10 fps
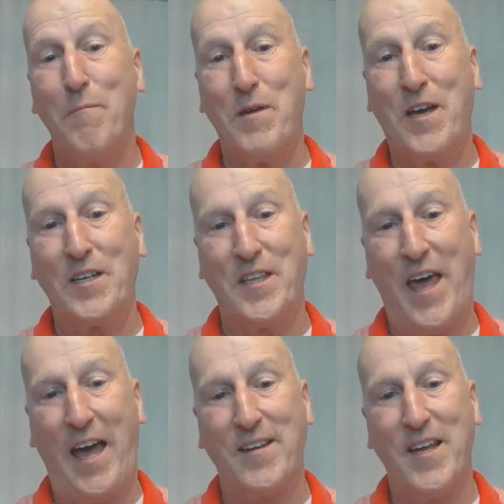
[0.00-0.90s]
because of
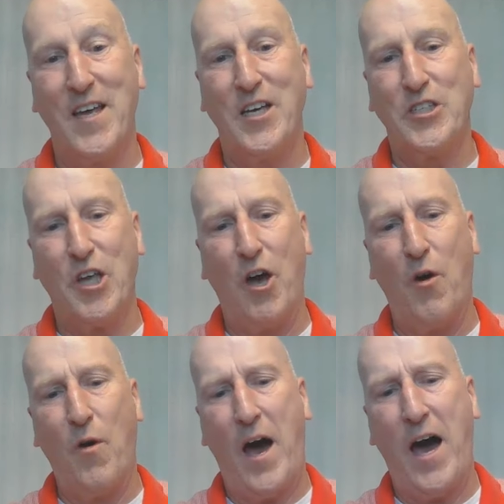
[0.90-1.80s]
that.
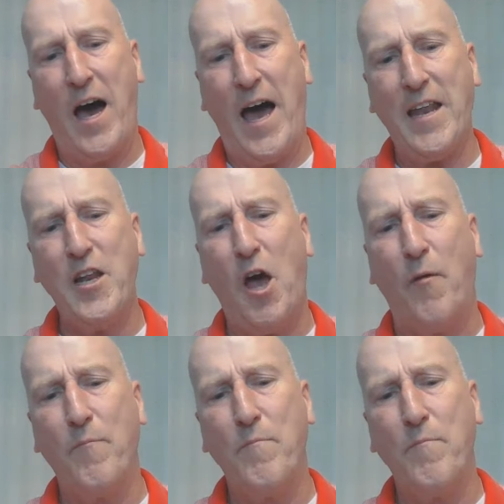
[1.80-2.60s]
So I don't know.